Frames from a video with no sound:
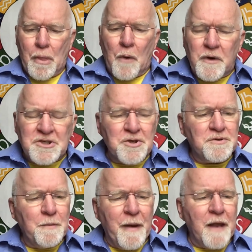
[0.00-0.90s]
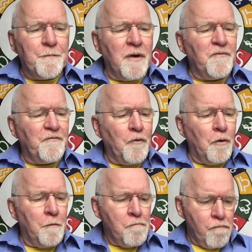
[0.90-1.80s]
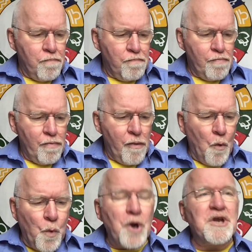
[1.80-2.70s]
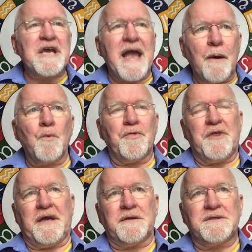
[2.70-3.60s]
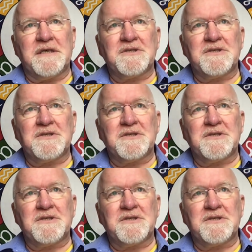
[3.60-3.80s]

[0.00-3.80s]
well, it's not a bad month for working out things.